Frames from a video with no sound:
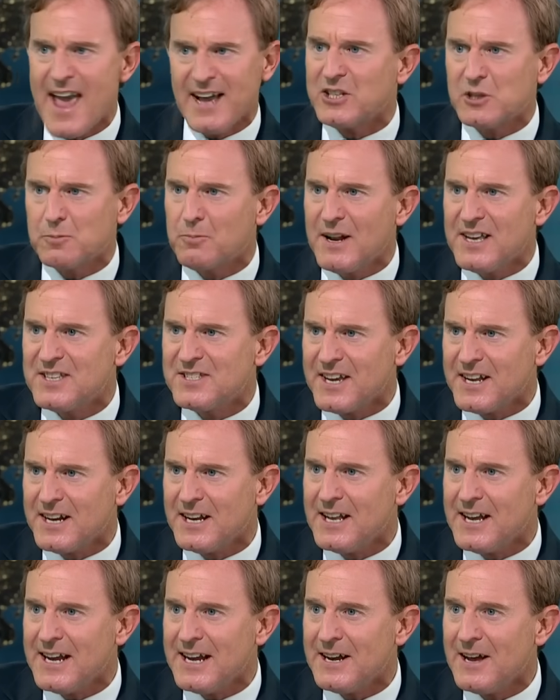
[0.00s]

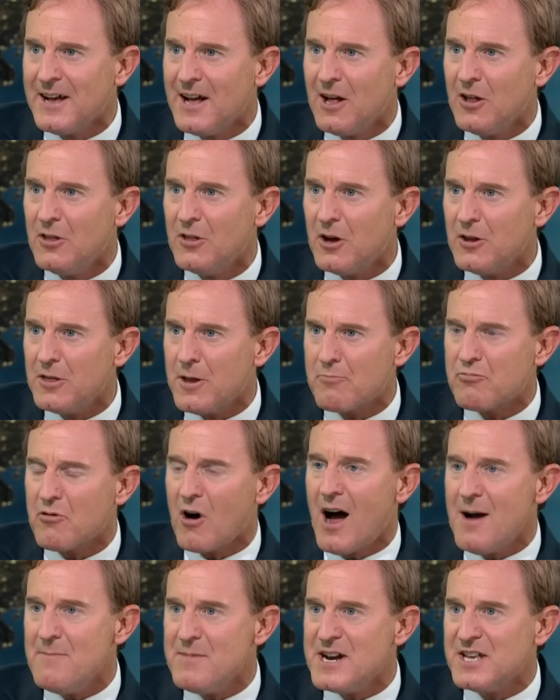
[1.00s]
explicitly that the
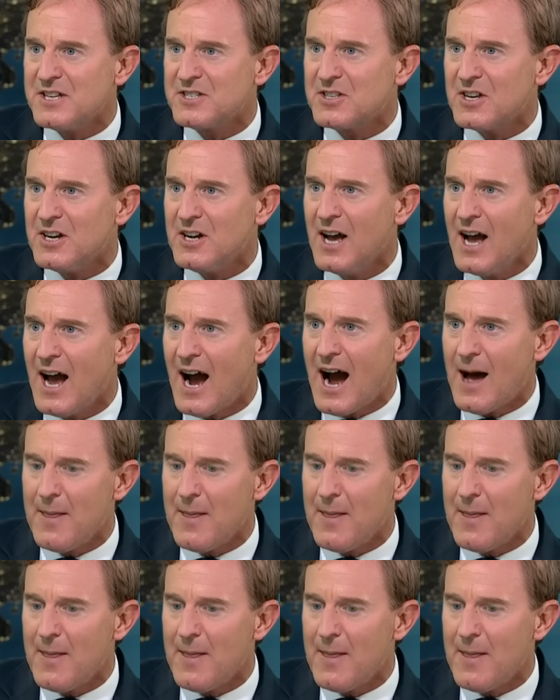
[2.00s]
Prime Minister